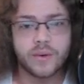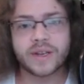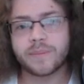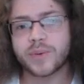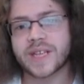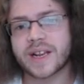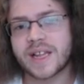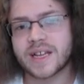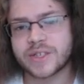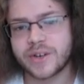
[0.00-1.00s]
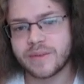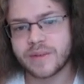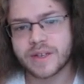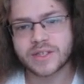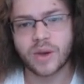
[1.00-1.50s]
We didn't protect last turn,
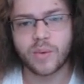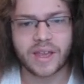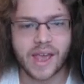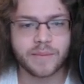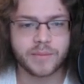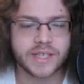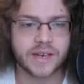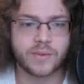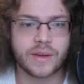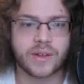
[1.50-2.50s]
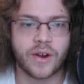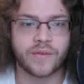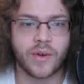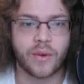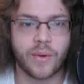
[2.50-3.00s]
so we can protect with our
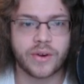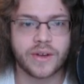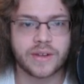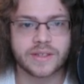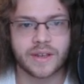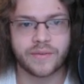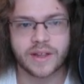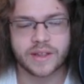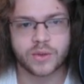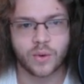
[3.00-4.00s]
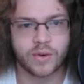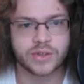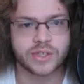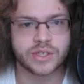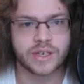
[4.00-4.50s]
Volcarona, because I feel like the
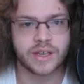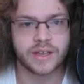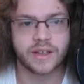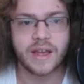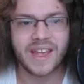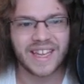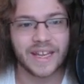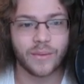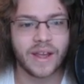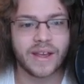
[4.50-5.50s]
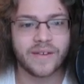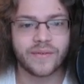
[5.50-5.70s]
Torkoal is just going to like Heat Wave,